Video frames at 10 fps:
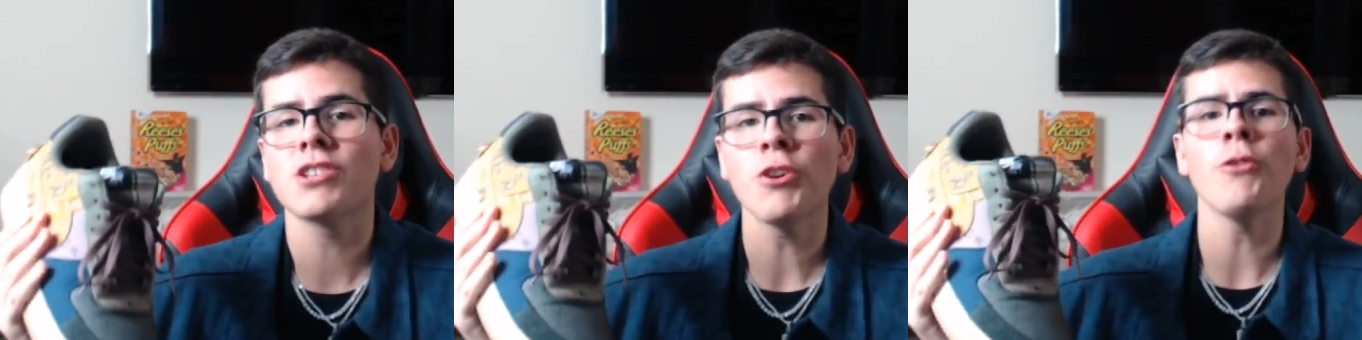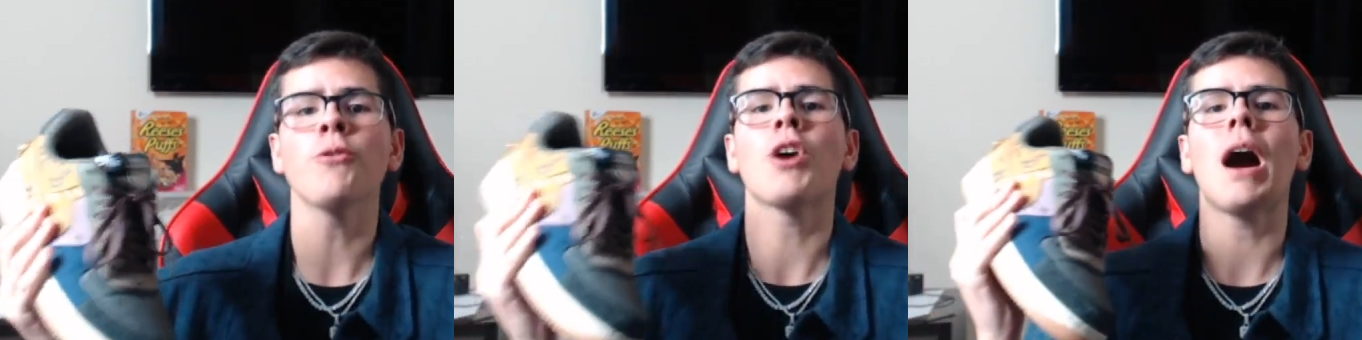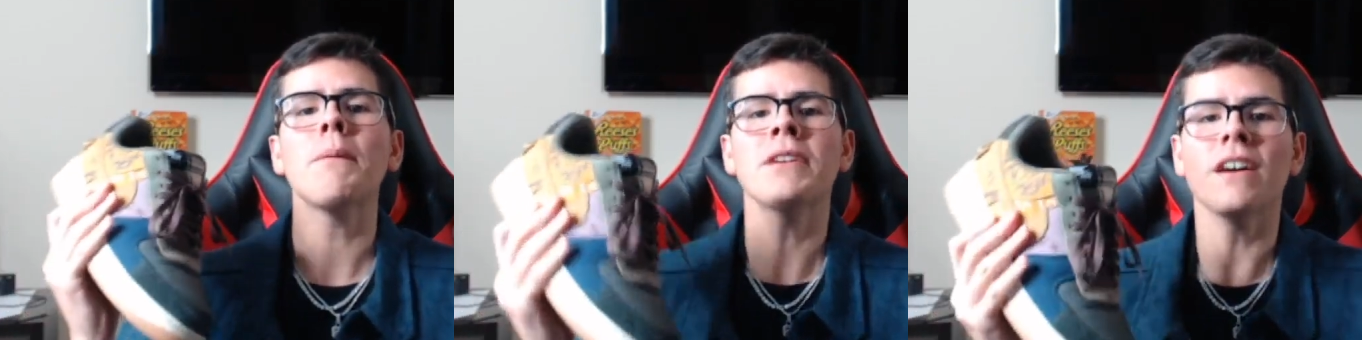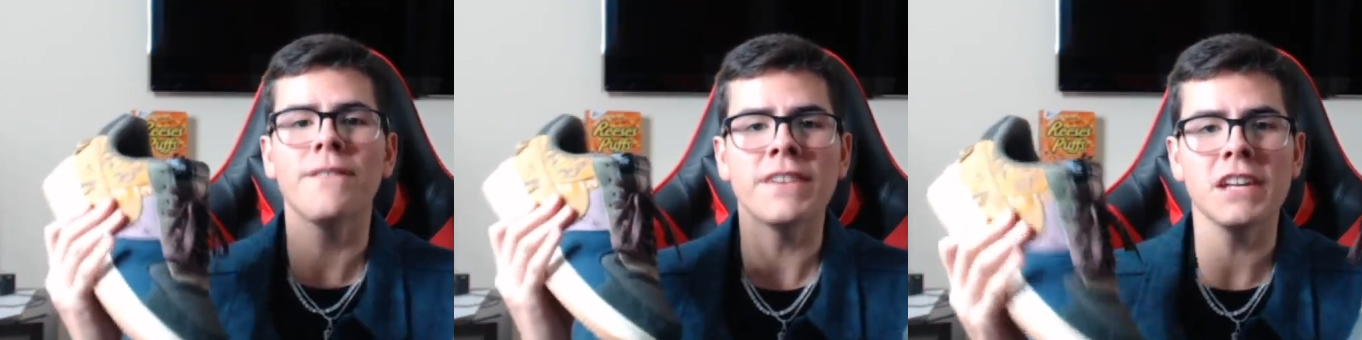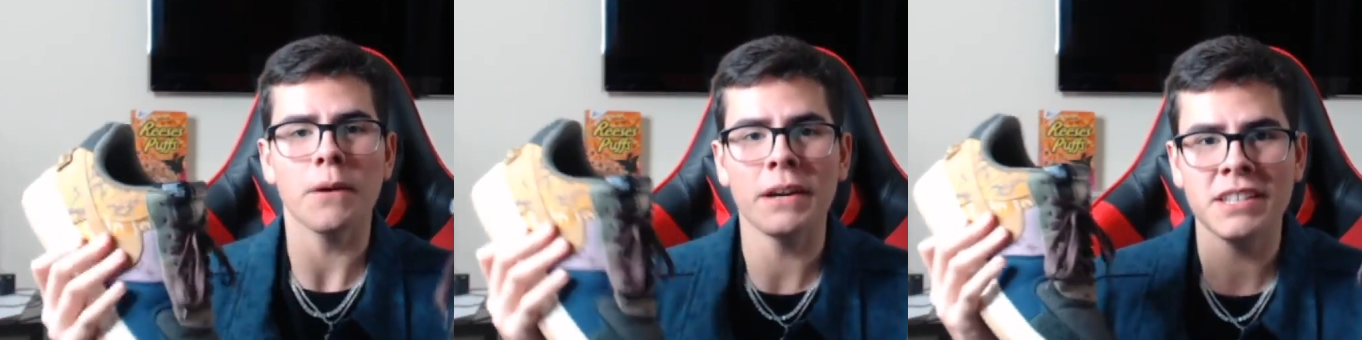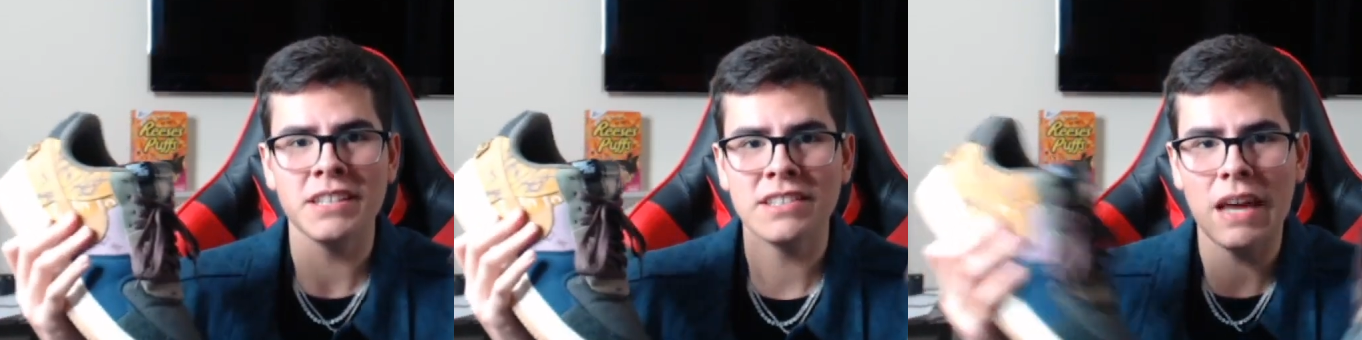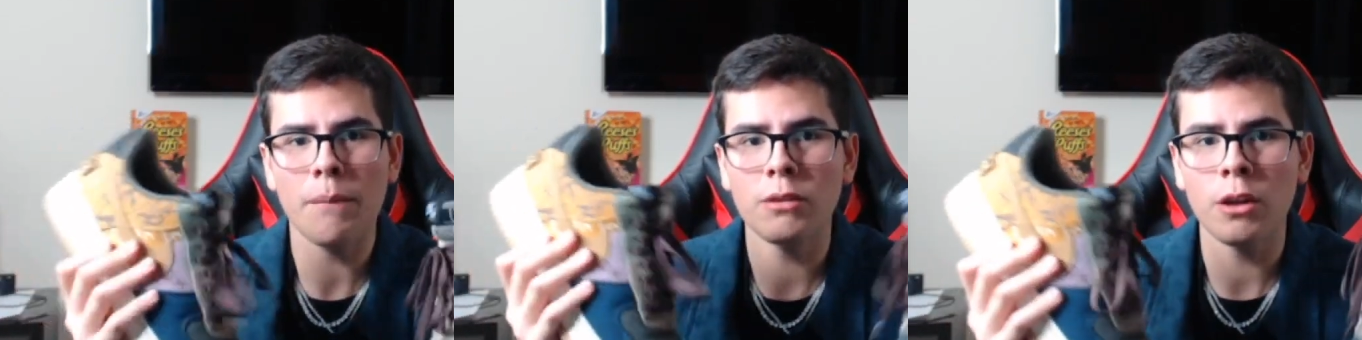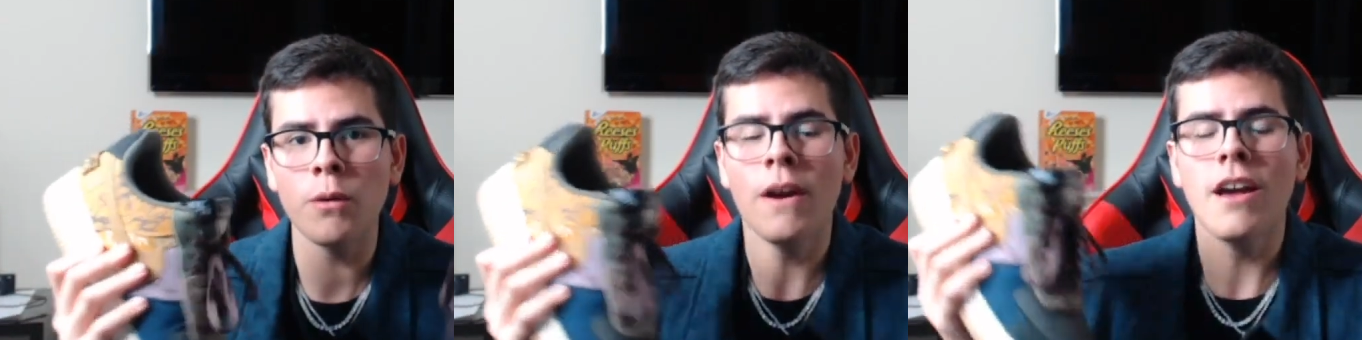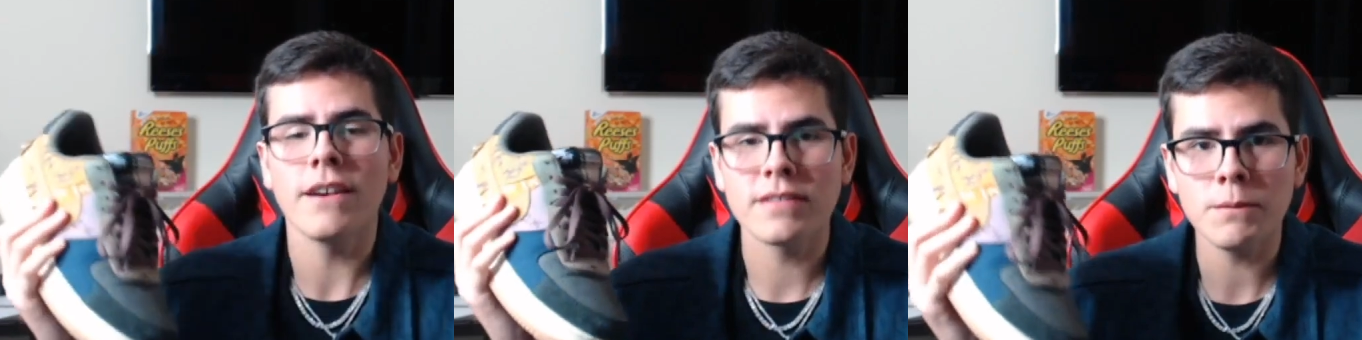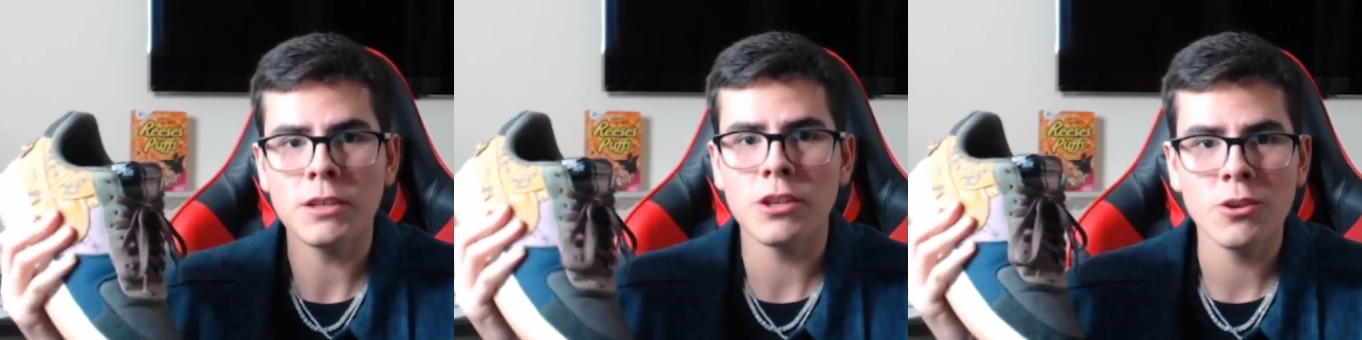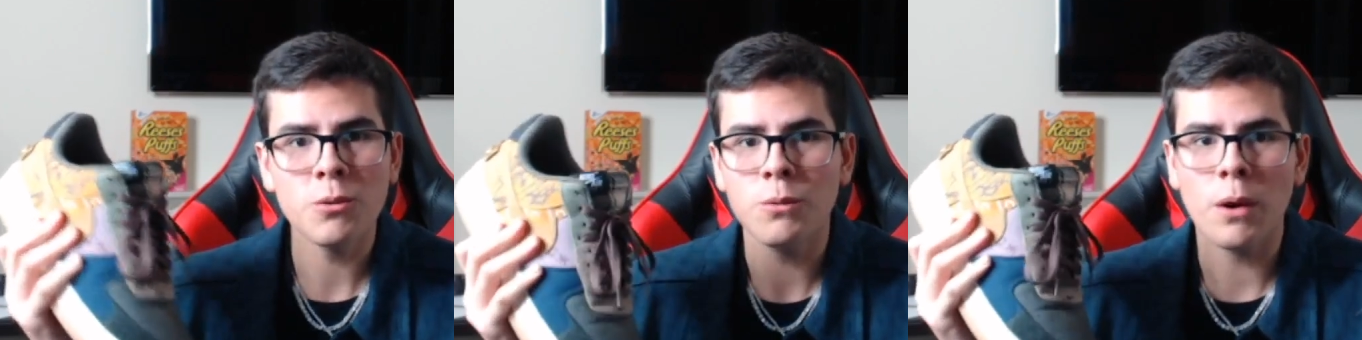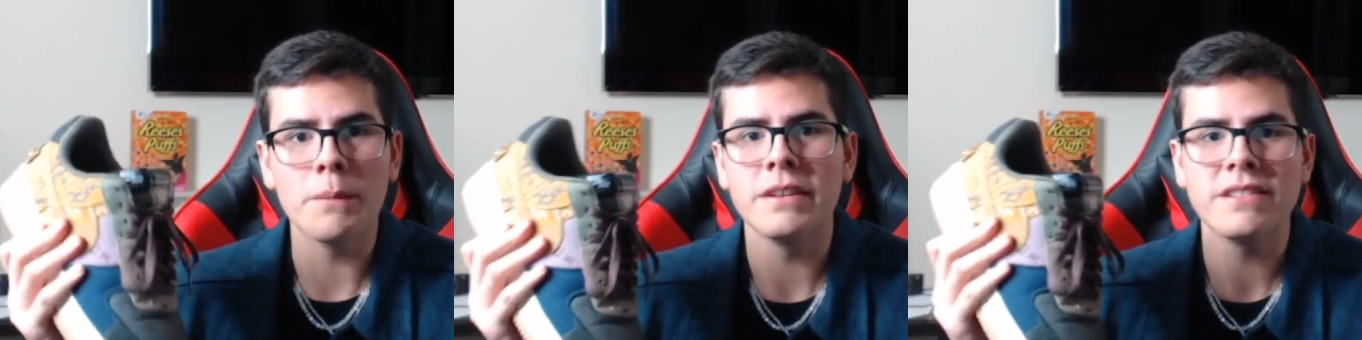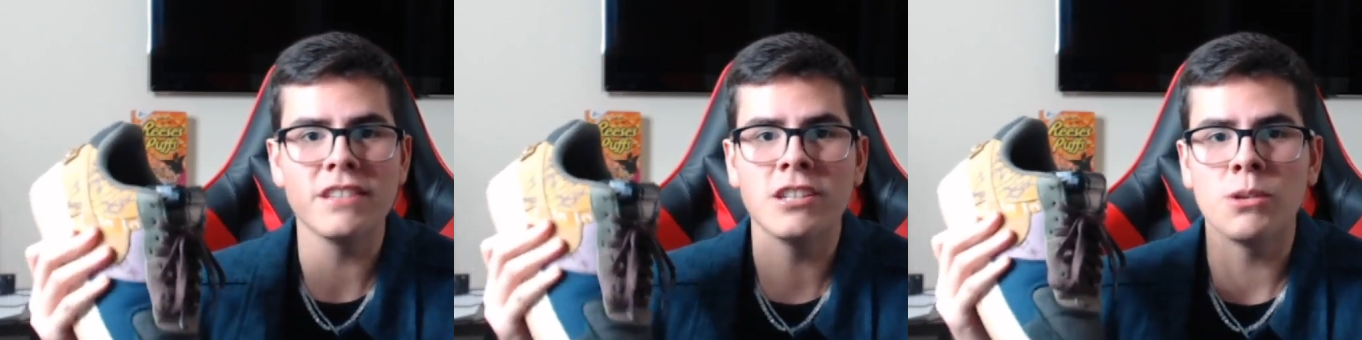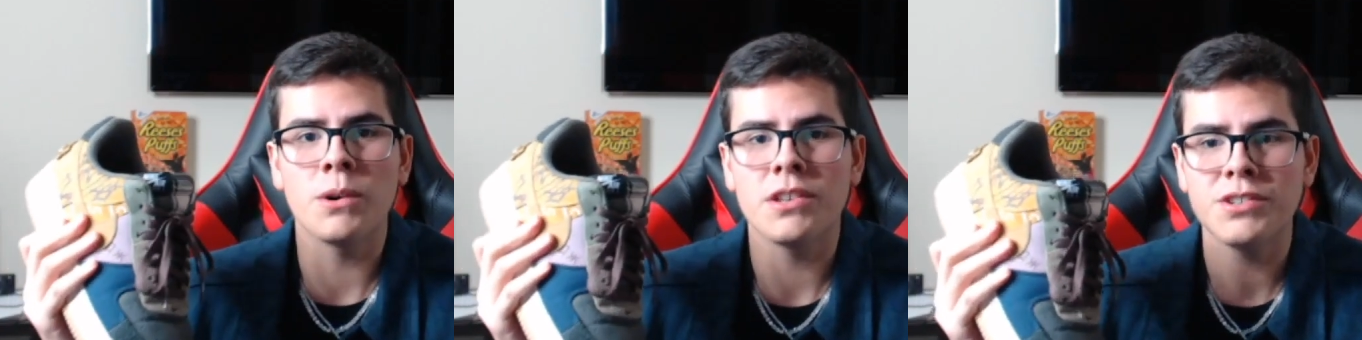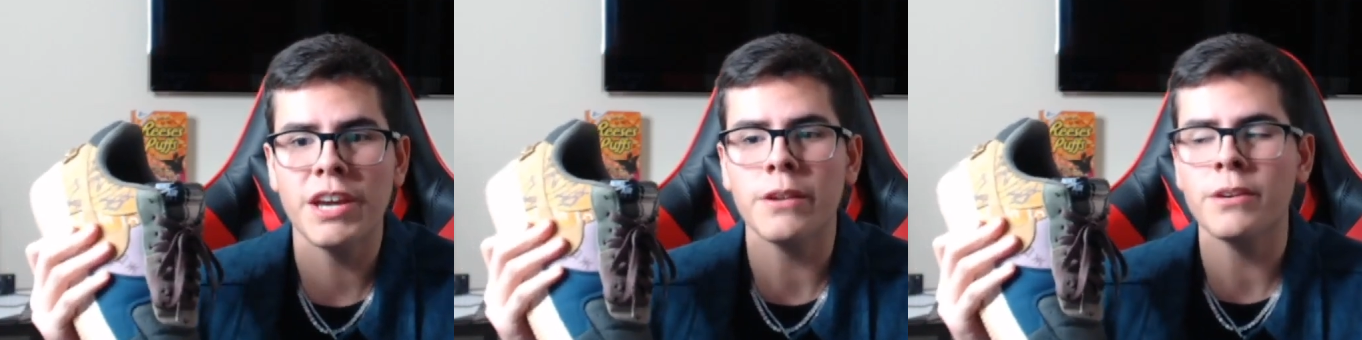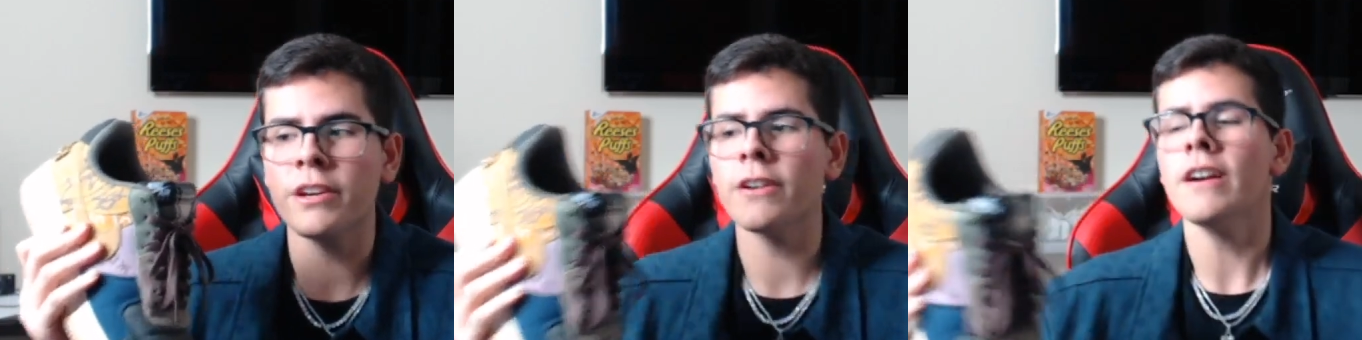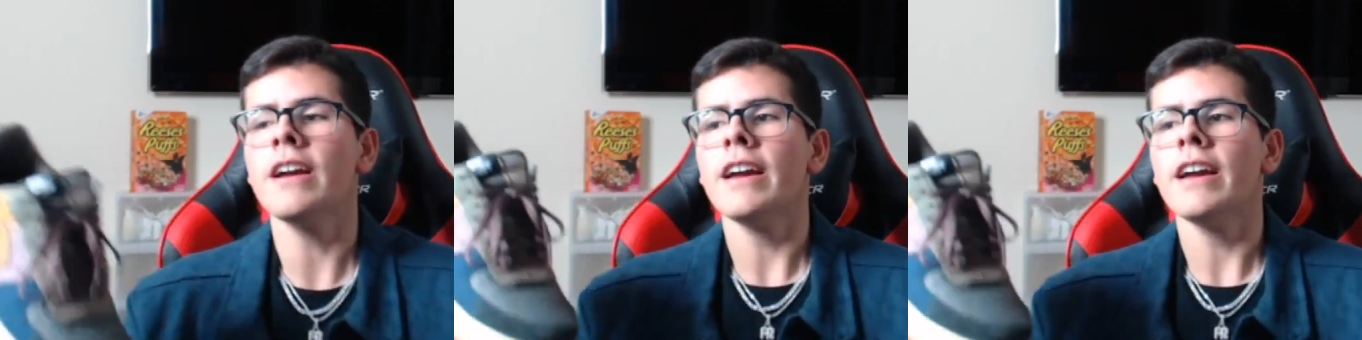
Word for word: 2, comment a video idea down below of something you would want me to see do on the channel here.